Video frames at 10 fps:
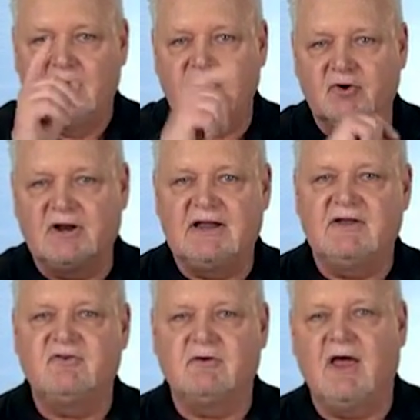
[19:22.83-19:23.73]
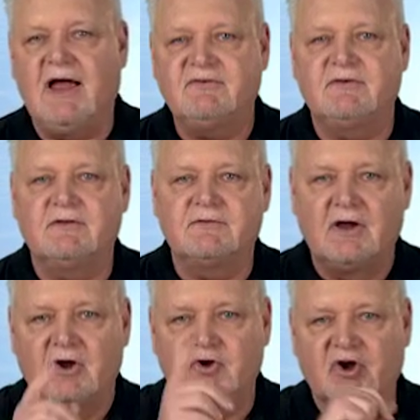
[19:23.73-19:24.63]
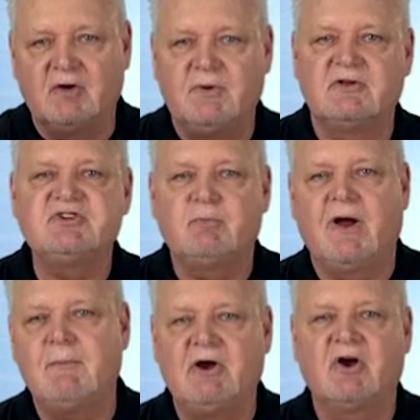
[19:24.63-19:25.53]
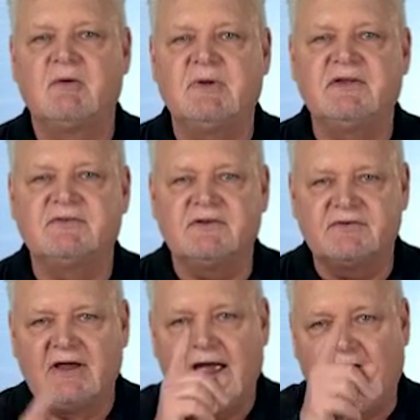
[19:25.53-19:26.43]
You're going to get your license. You're going to build your Primerica business,